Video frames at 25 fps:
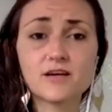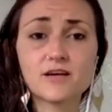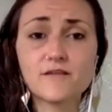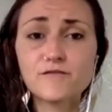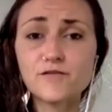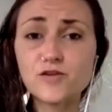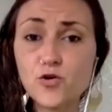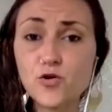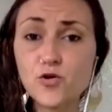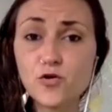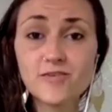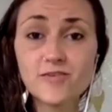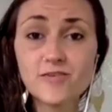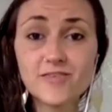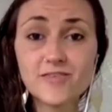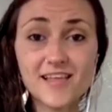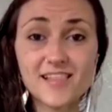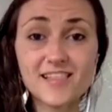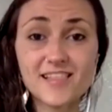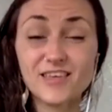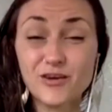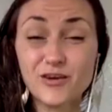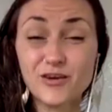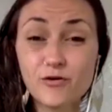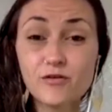If you're selling
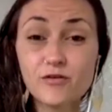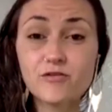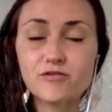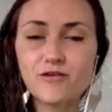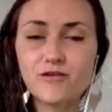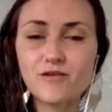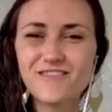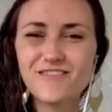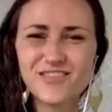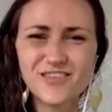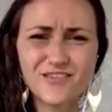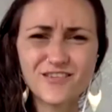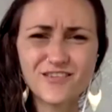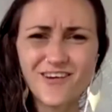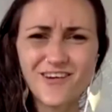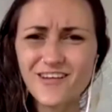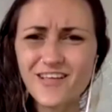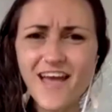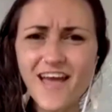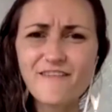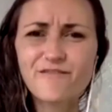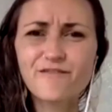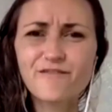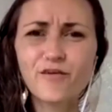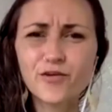your service, you're going to
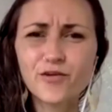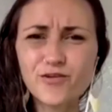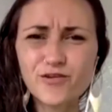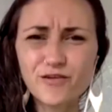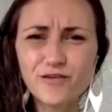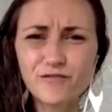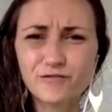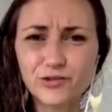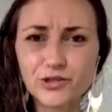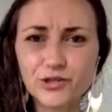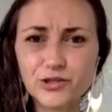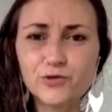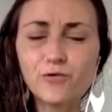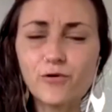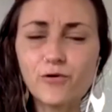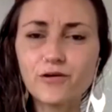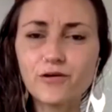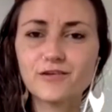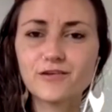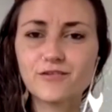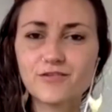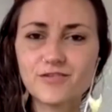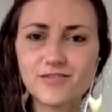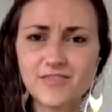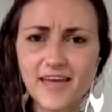have photos of you on
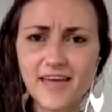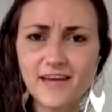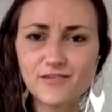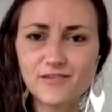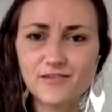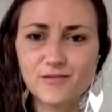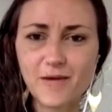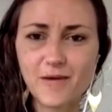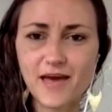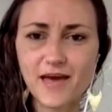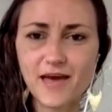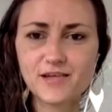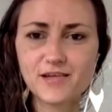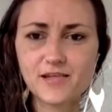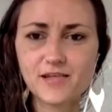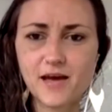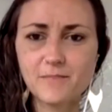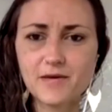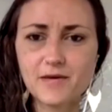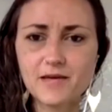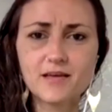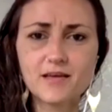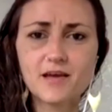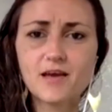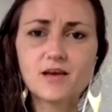your sales page. I
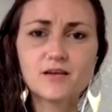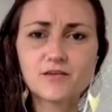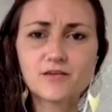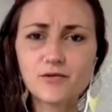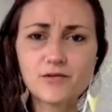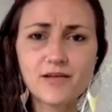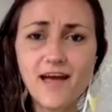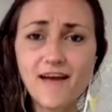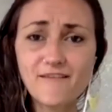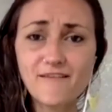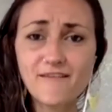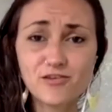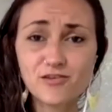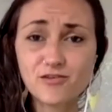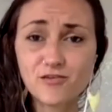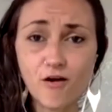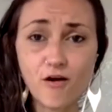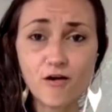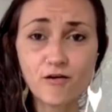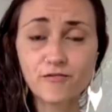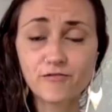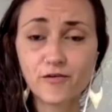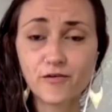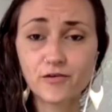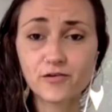mean, don't have
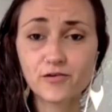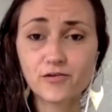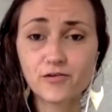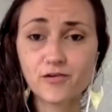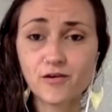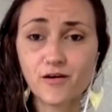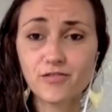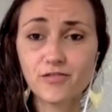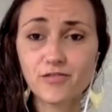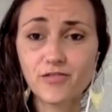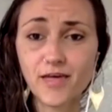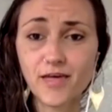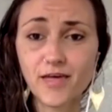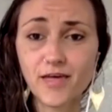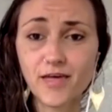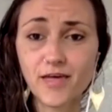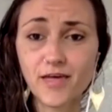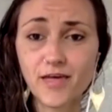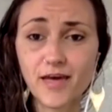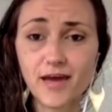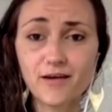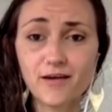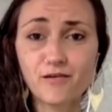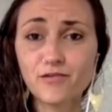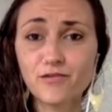stock photos on
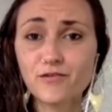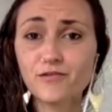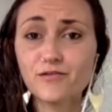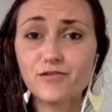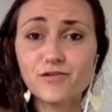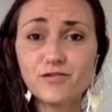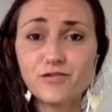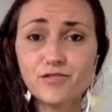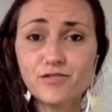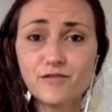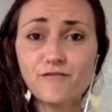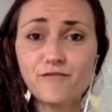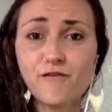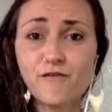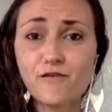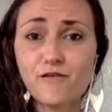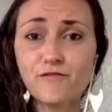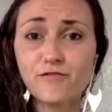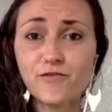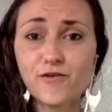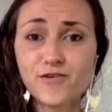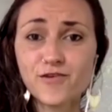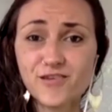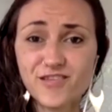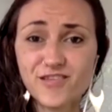there, although the Photo
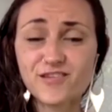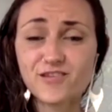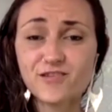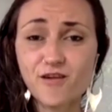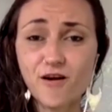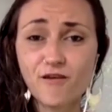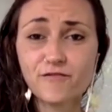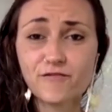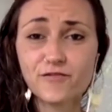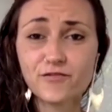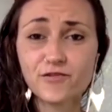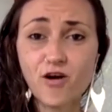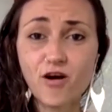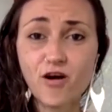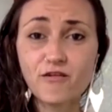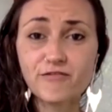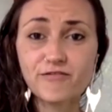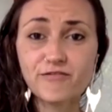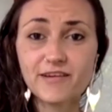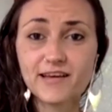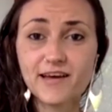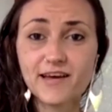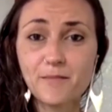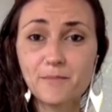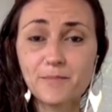Forest is a stock photography
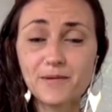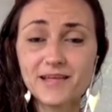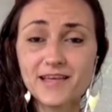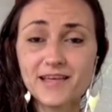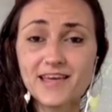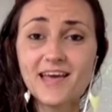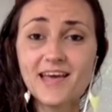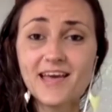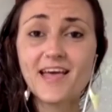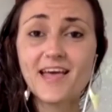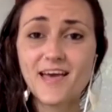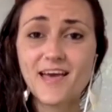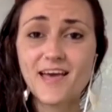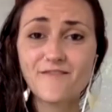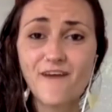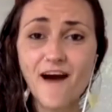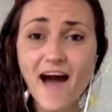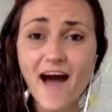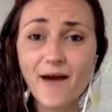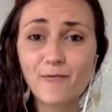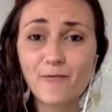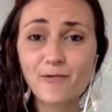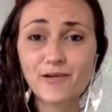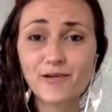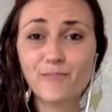company. If I
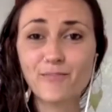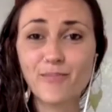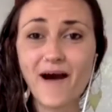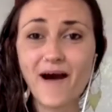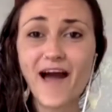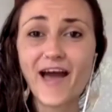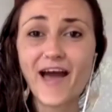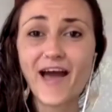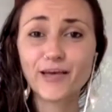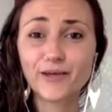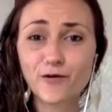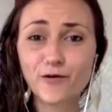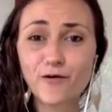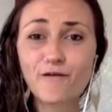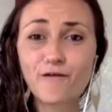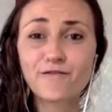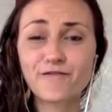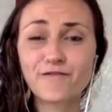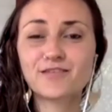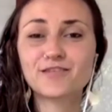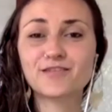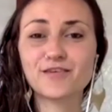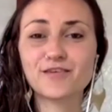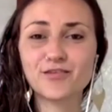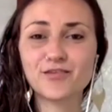want to buy your
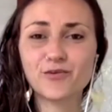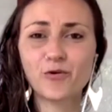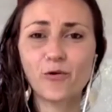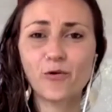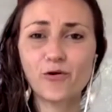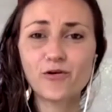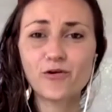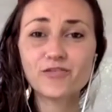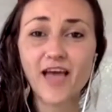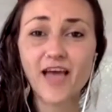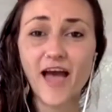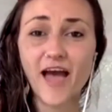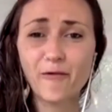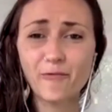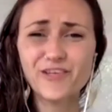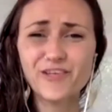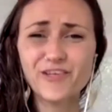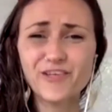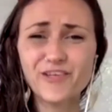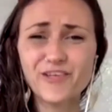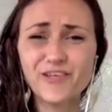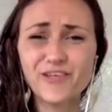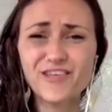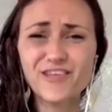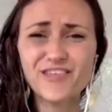fitness course, I want
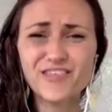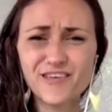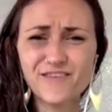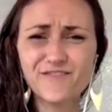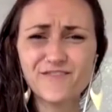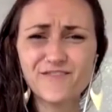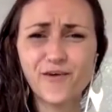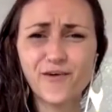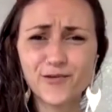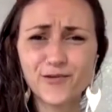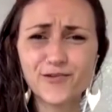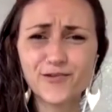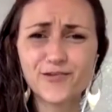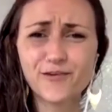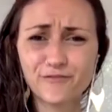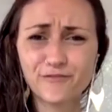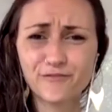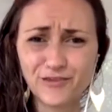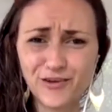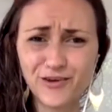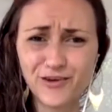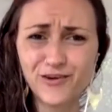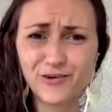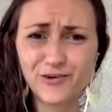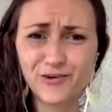to see photos of
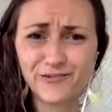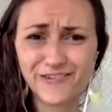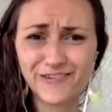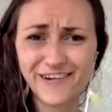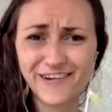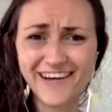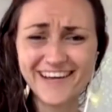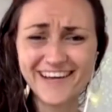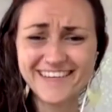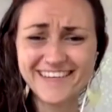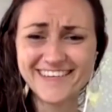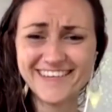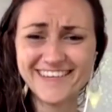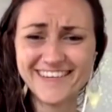you, right?